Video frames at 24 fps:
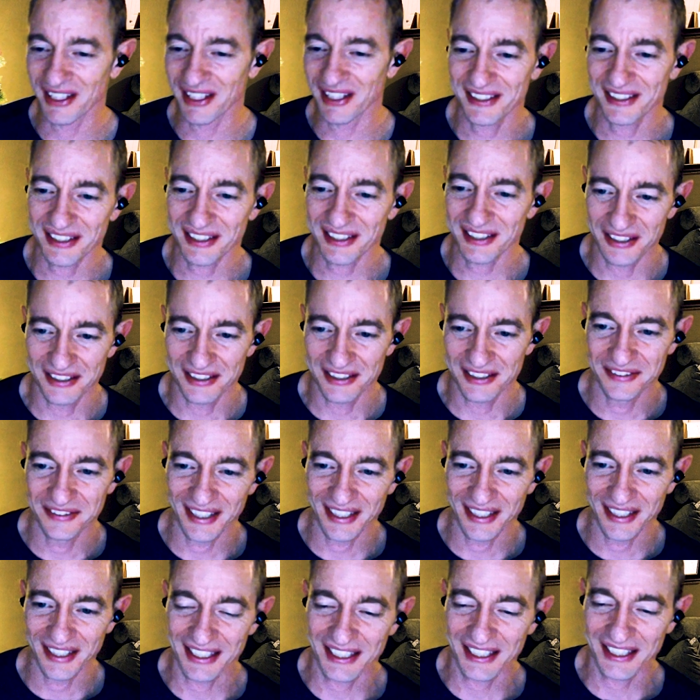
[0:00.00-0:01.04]
of
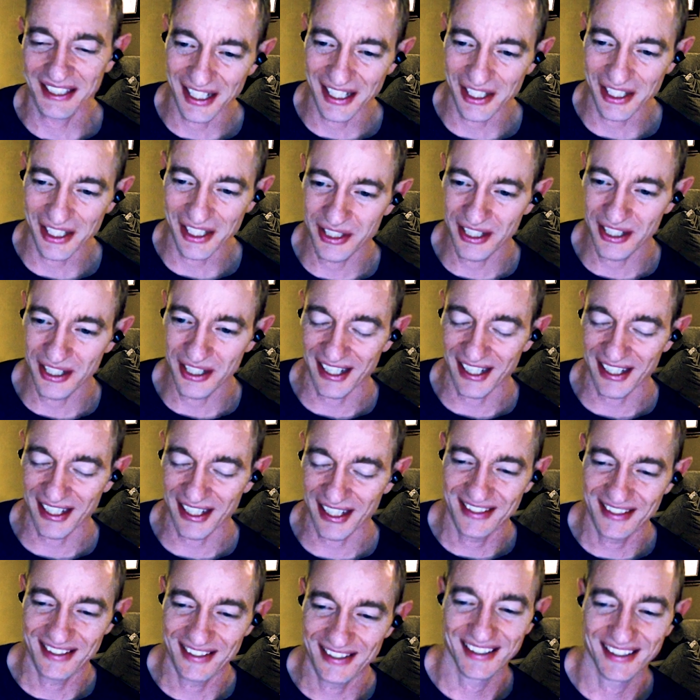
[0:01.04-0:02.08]

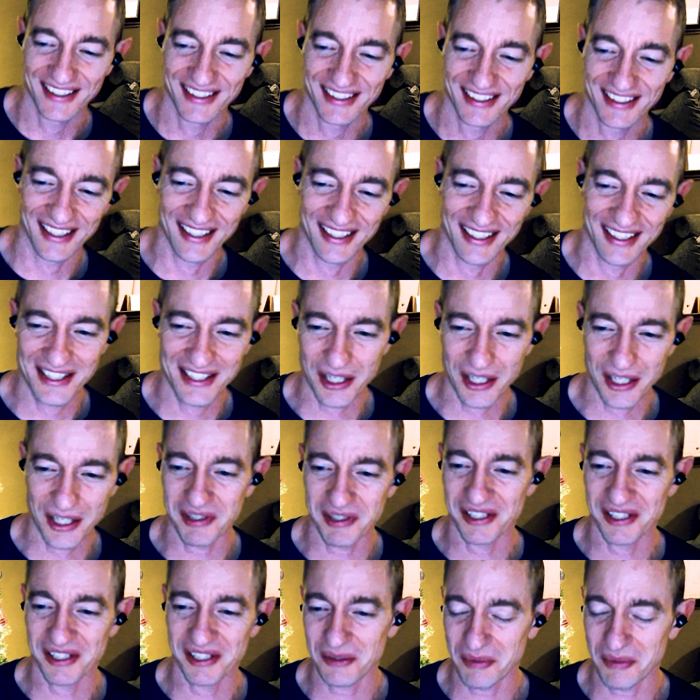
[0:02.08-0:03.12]
ADHDads, tell me a
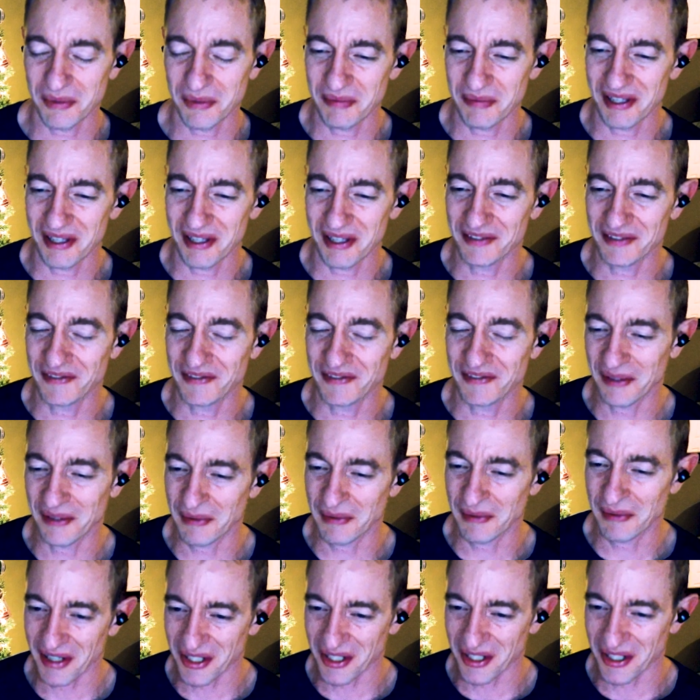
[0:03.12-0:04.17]
little bit about the family
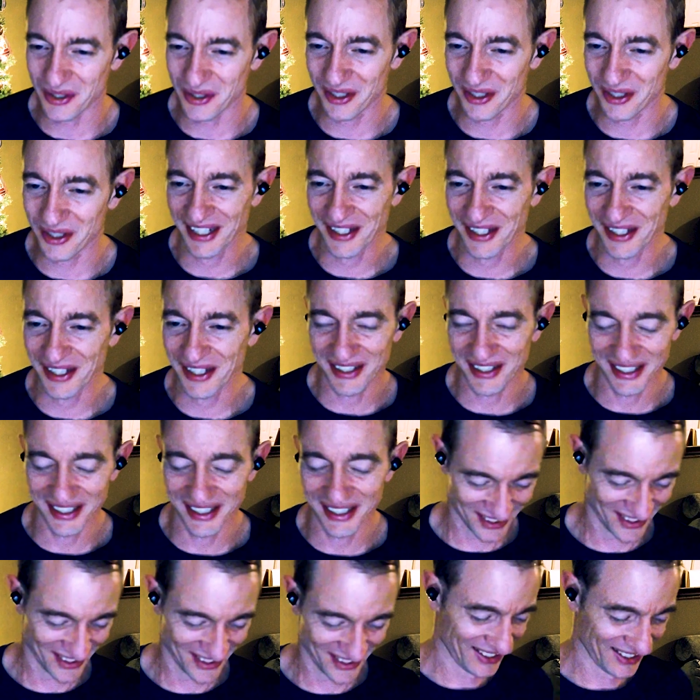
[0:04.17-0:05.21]
mantra and how the
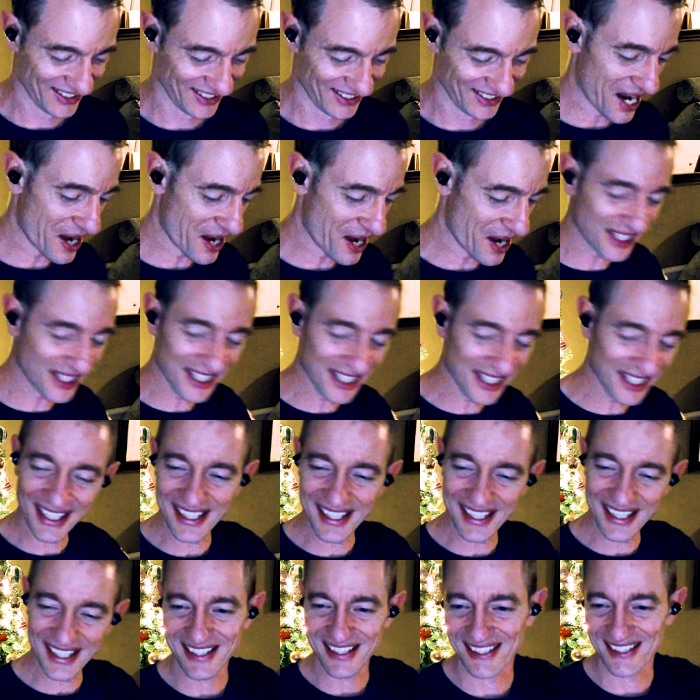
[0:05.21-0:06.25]

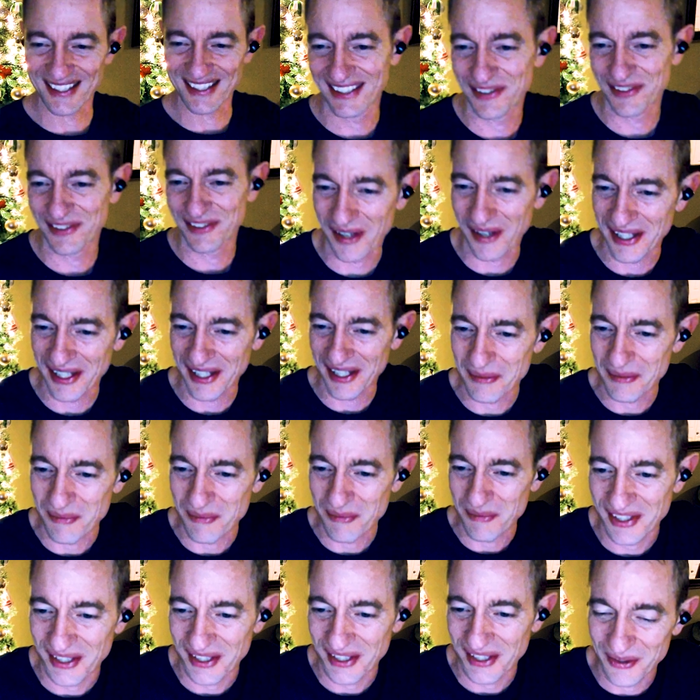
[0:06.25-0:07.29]
kids find
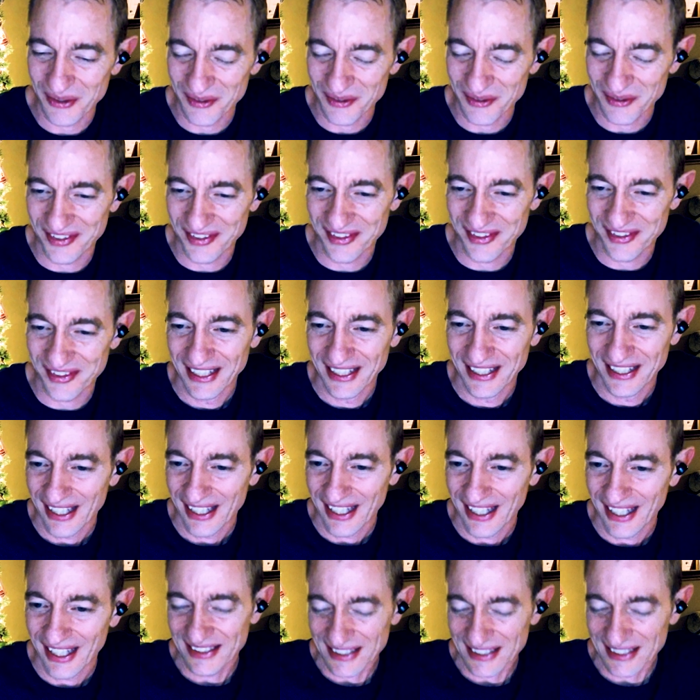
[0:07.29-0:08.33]
themselves
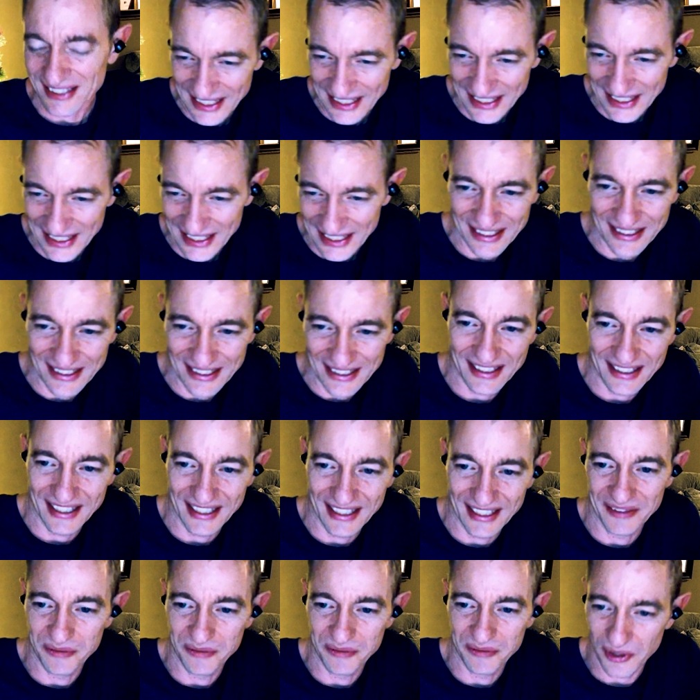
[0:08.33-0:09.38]
excited,
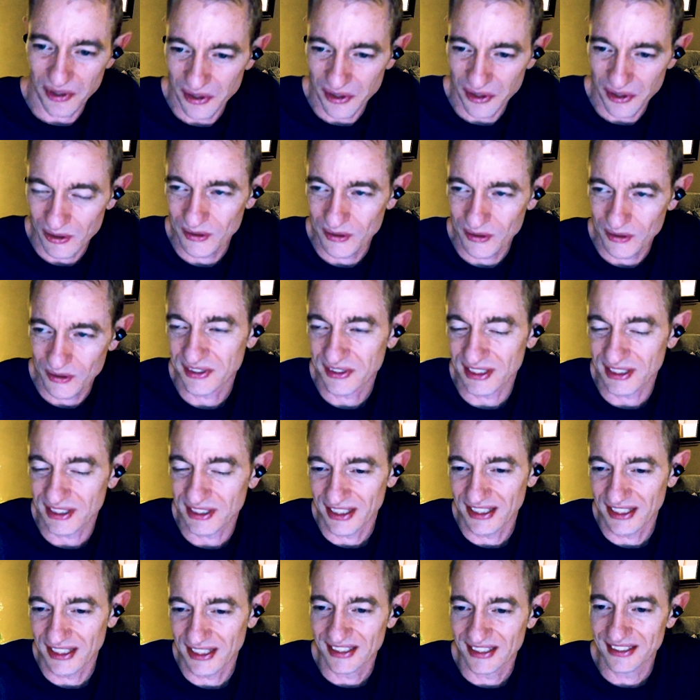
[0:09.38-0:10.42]
involved,
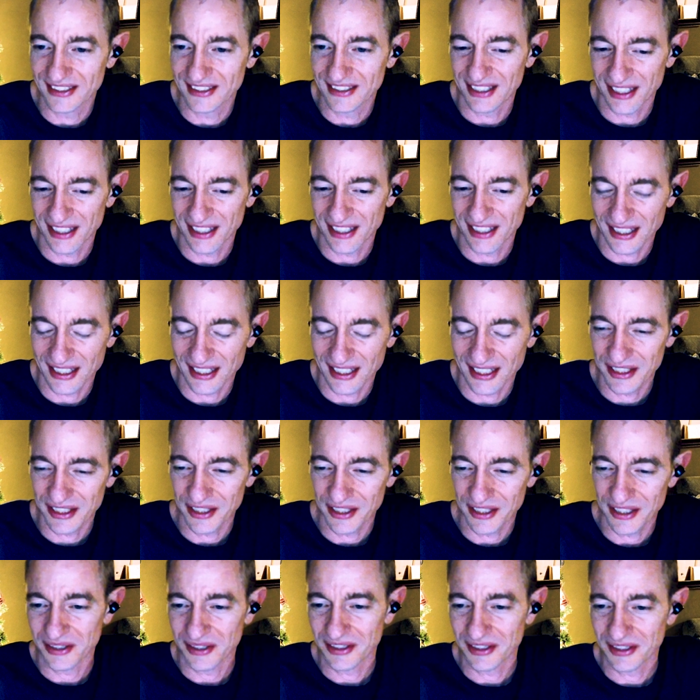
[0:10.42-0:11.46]
and
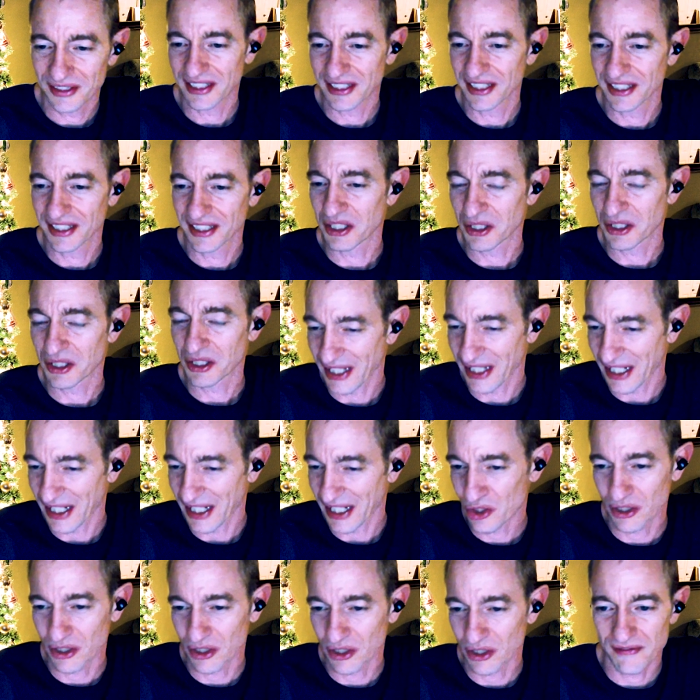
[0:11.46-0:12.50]
in the
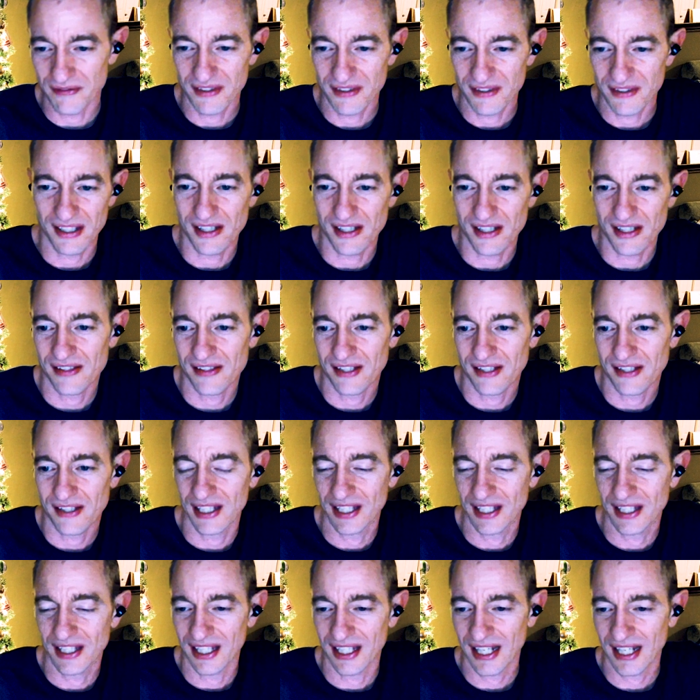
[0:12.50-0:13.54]
creation of this, and
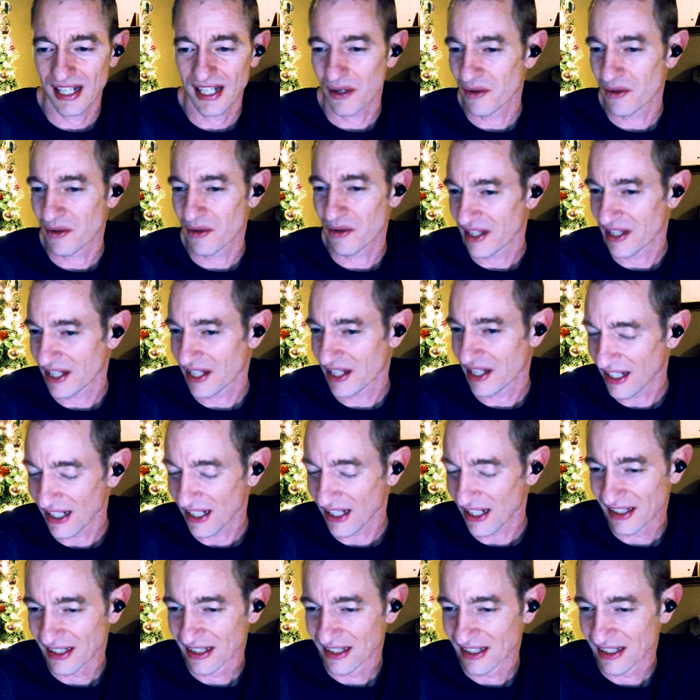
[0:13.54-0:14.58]
then how
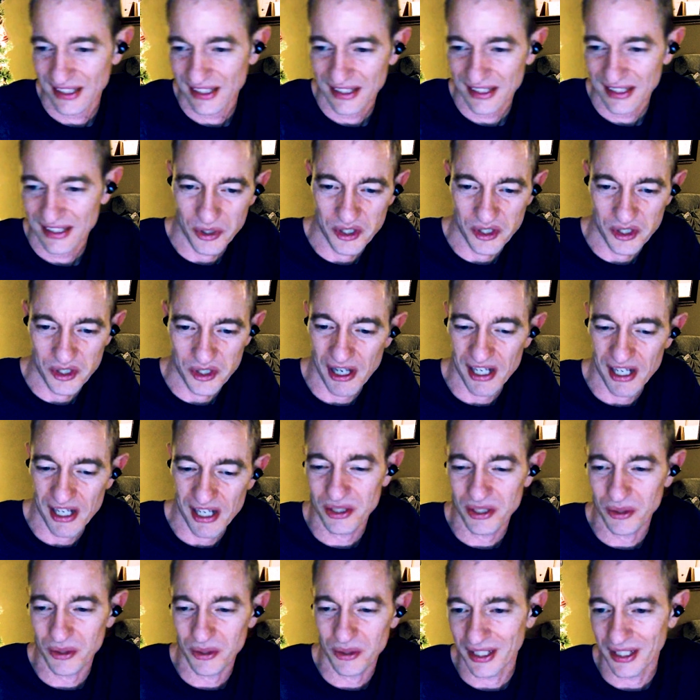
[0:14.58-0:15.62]
they respond
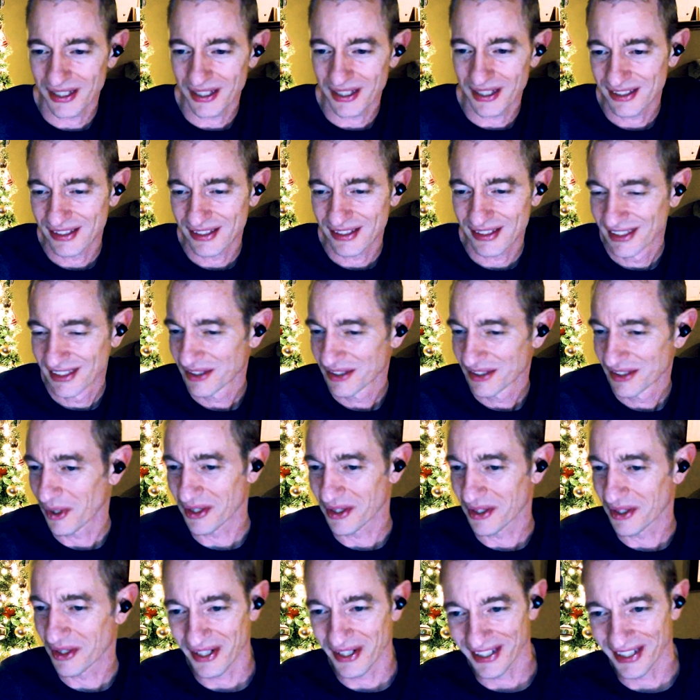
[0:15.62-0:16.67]
to it,
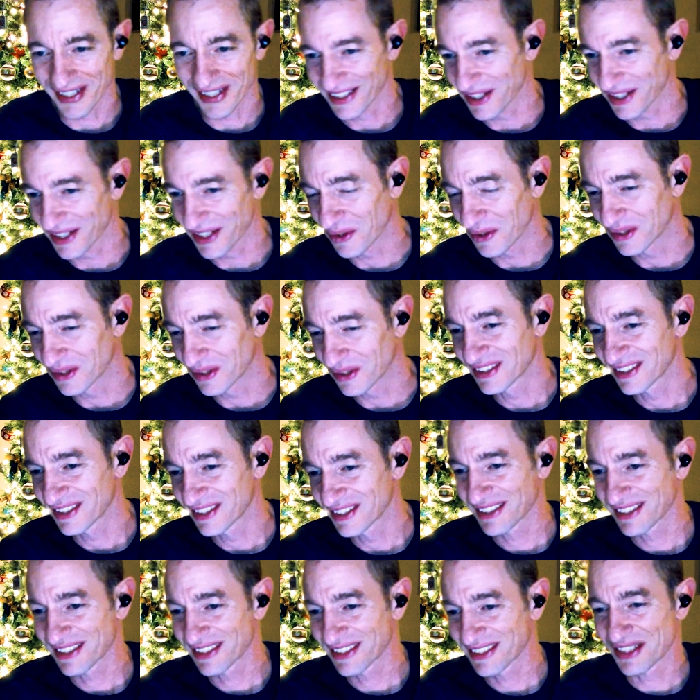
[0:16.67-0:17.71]
whether in
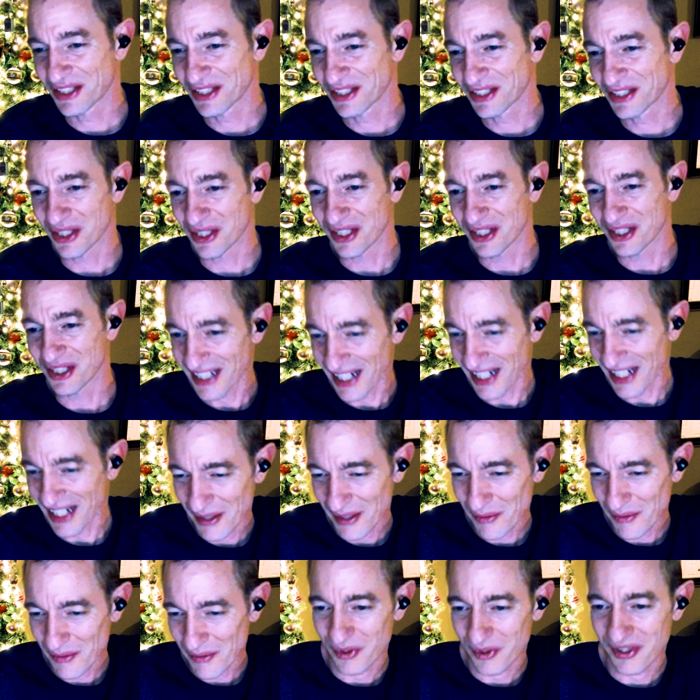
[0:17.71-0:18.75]
good
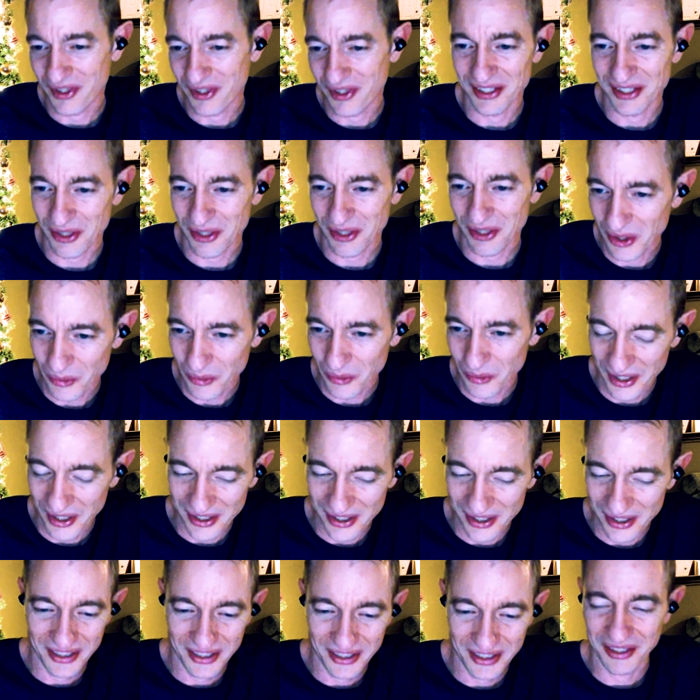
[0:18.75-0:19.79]
times where things are going well,
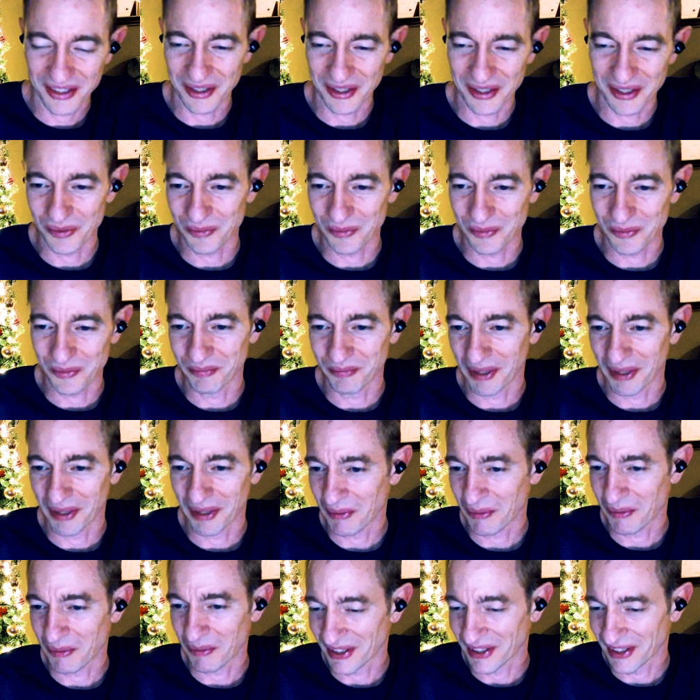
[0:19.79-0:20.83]
or maybe
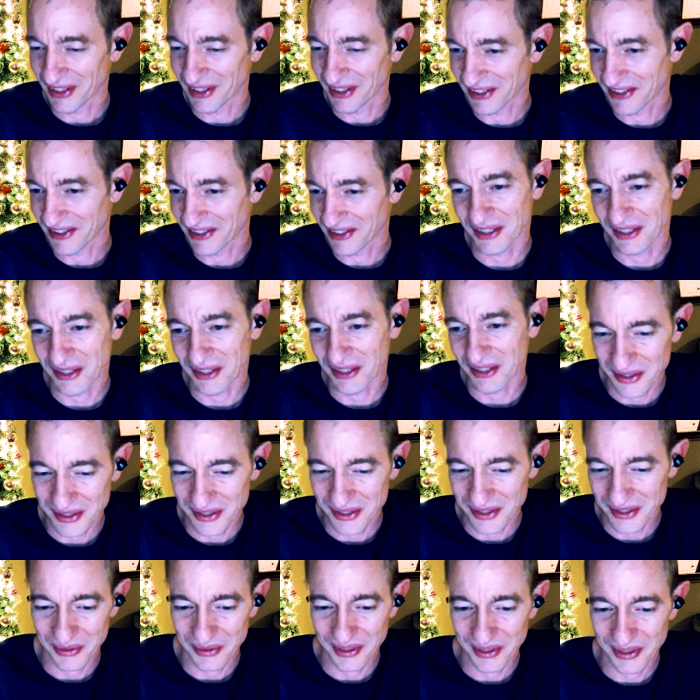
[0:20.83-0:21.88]
when things aren't going
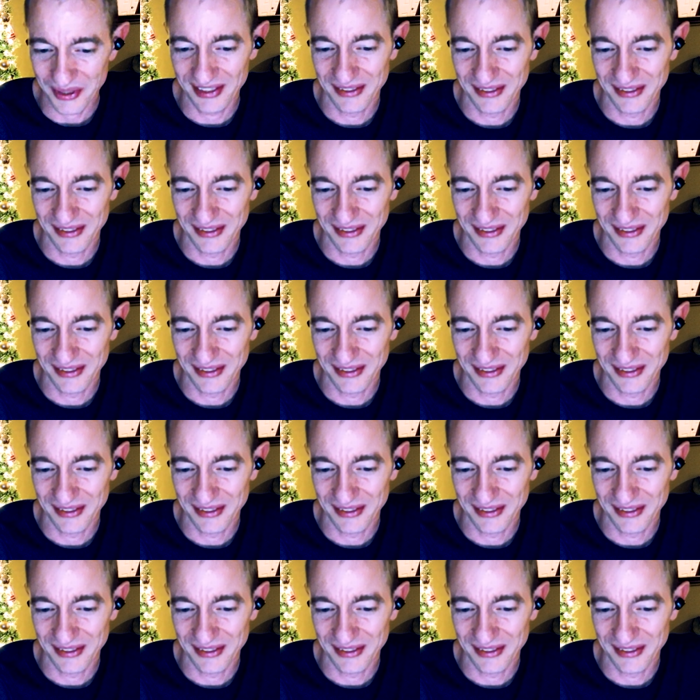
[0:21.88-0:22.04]
so well.